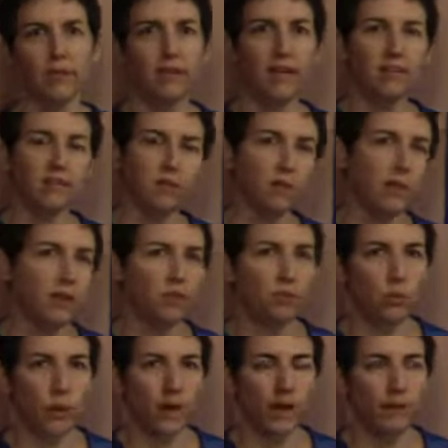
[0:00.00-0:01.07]
That's the
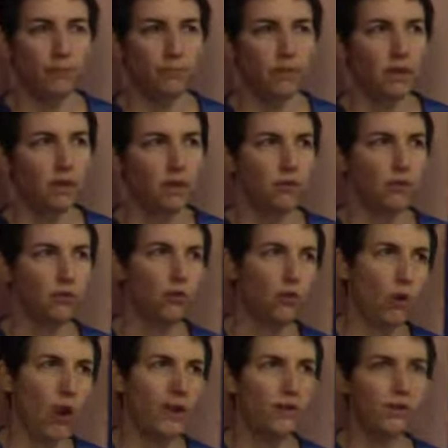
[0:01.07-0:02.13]
best way. If you
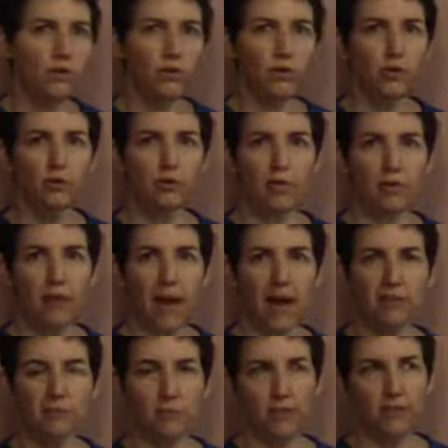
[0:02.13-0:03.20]
try to use the
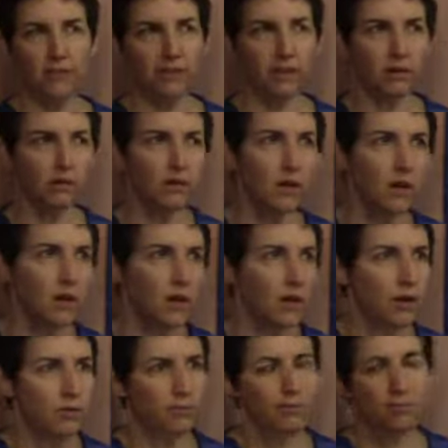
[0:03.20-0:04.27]
past perfect
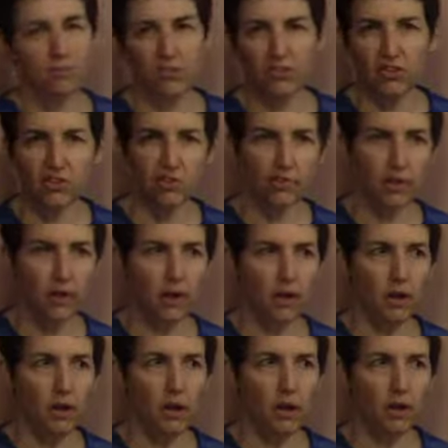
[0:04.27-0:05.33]
just
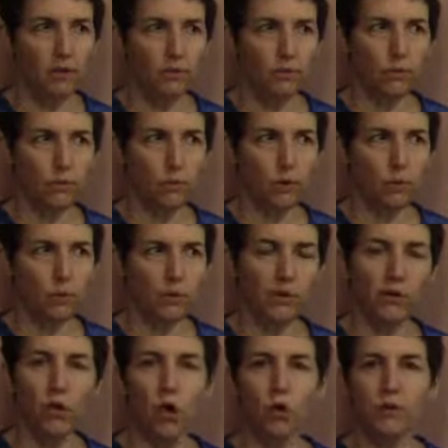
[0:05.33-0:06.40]
when
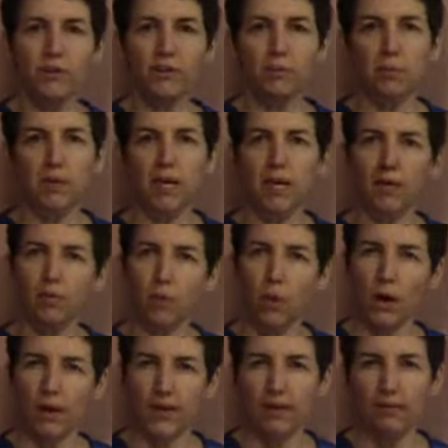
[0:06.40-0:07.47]
you're only speaking of
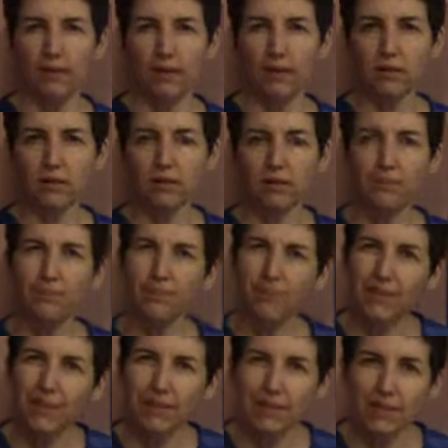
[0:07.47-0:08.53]
one event,
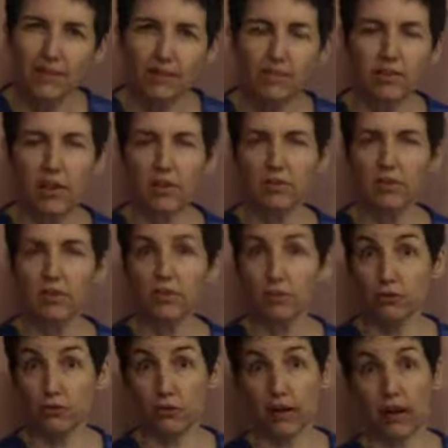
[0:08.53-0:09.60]
it can sound a
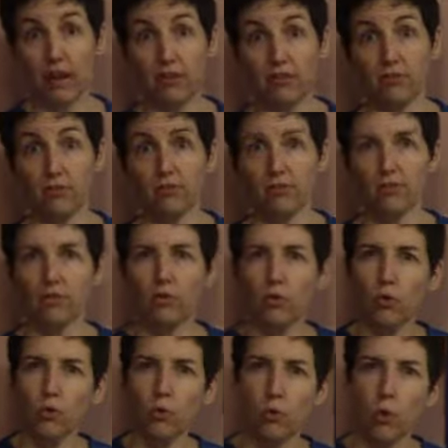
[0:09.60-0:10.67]
little strange.
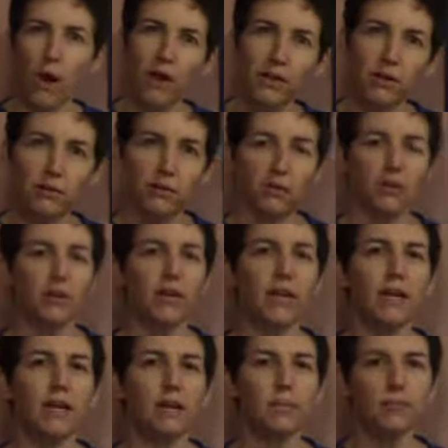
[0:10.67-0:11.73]
So while you're
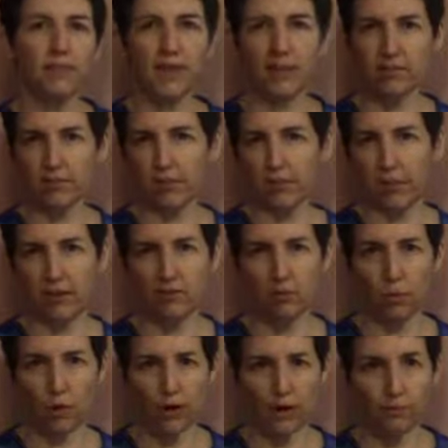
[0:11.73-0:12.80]
learning, that's the
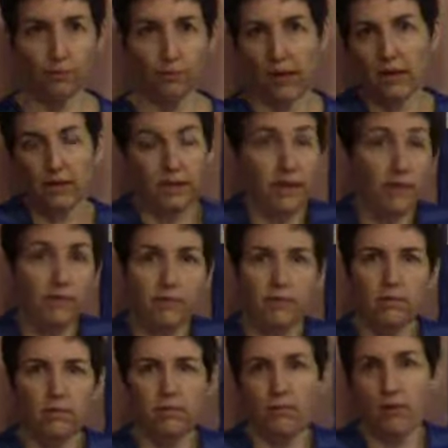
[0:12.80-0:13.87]
best way. And
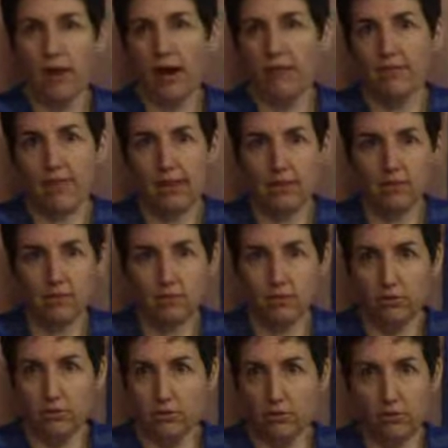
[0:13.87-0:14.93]
even for advanced
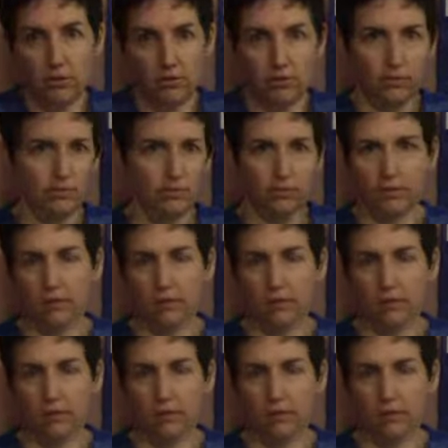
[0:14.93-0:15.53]
students,